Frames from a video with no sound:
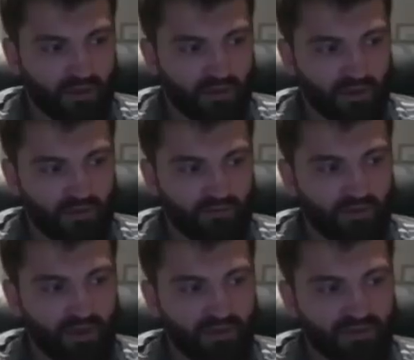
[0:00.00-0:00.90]
give
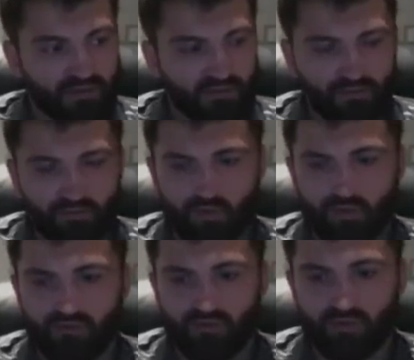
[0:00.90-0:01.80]
guys you more
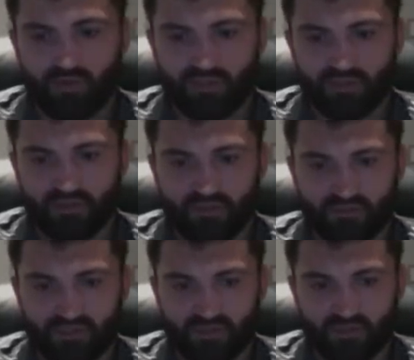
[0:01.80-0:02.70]
information in
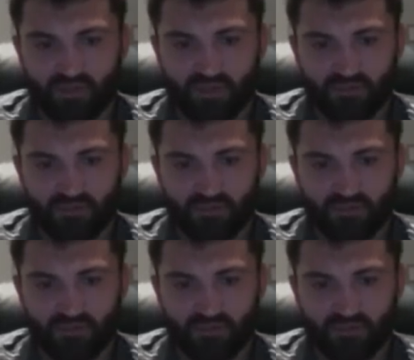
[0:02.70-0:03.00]
this week.